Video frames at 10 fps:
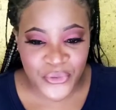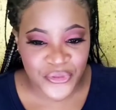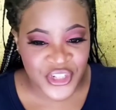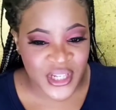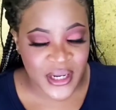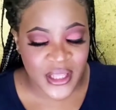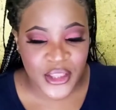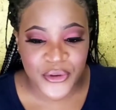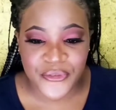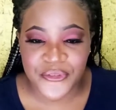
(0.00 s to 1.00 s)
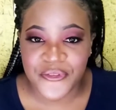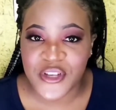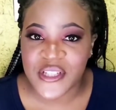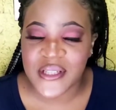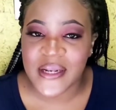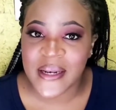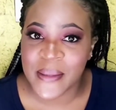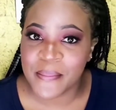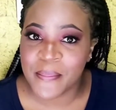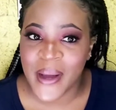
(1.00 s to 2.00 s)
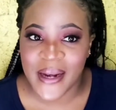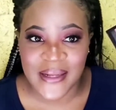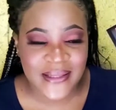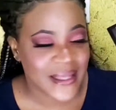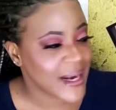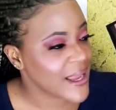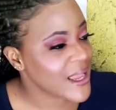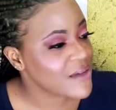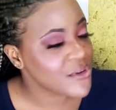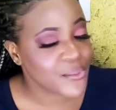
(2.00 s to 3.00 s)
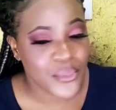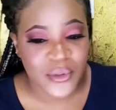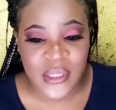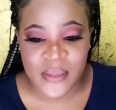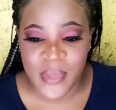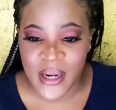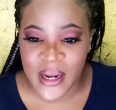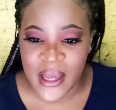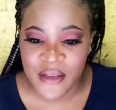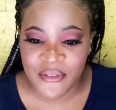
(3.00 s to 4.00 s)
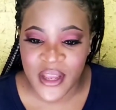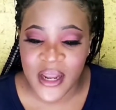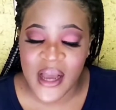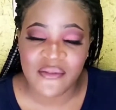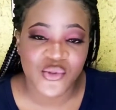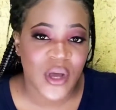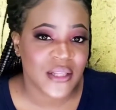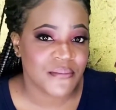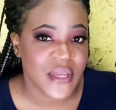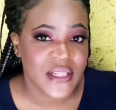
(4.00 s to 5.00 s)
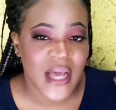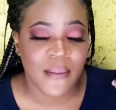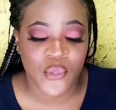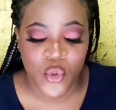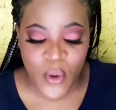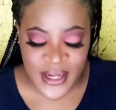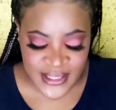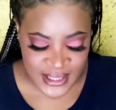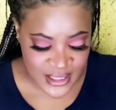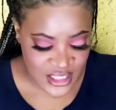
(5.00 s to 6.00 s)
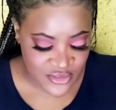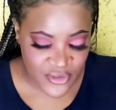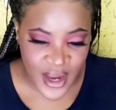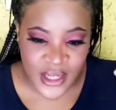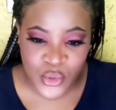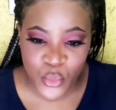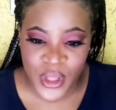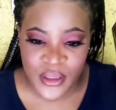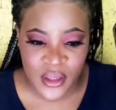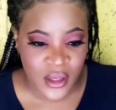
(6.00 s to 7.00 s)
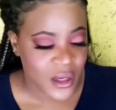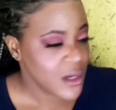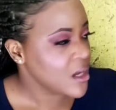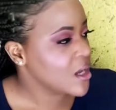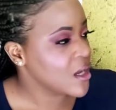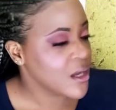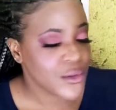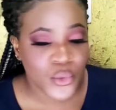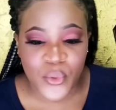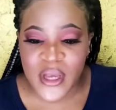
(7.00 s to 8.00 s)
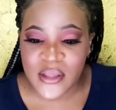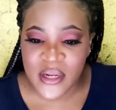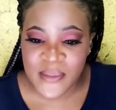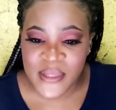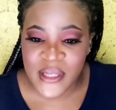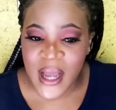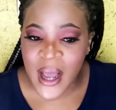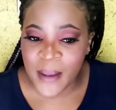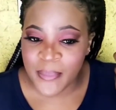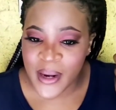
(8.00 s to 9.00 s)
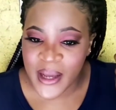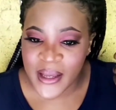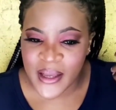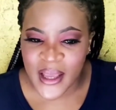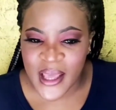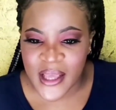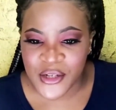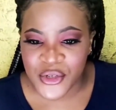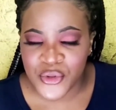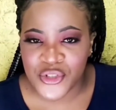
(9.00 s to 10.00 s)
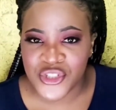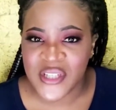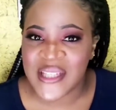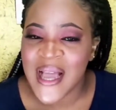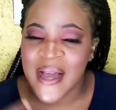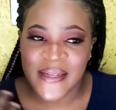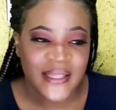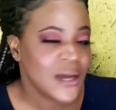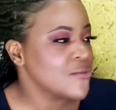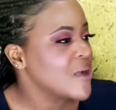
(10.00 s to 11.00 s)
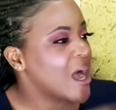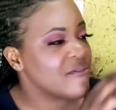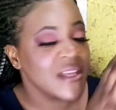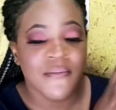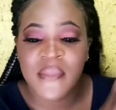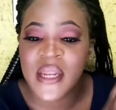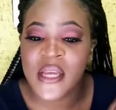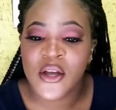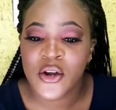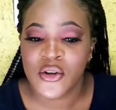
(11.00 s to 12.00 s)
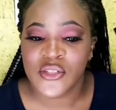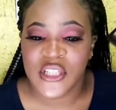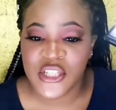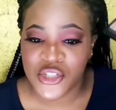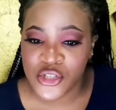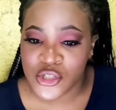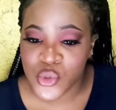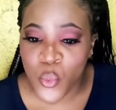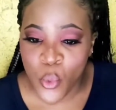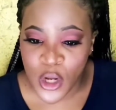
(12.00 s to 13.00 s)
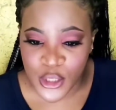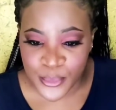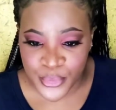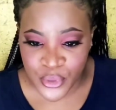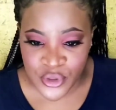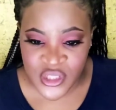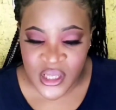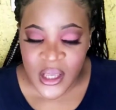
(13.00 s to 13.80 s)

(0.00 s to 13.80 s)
officially the first lip palette that I ever bought in my life, and I have to admit I'm quite satisfied with the way the lipstick are applying, and you know, just the idea of having many colors in just one box.